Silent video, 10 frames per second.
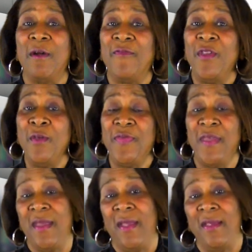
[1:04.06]
are a few
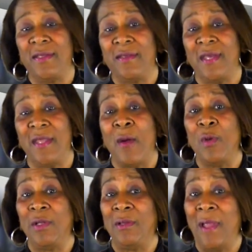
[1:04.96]
things that I
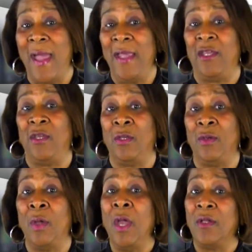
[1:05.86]
would like
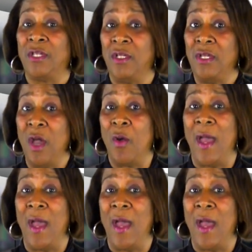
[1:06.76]
you to know,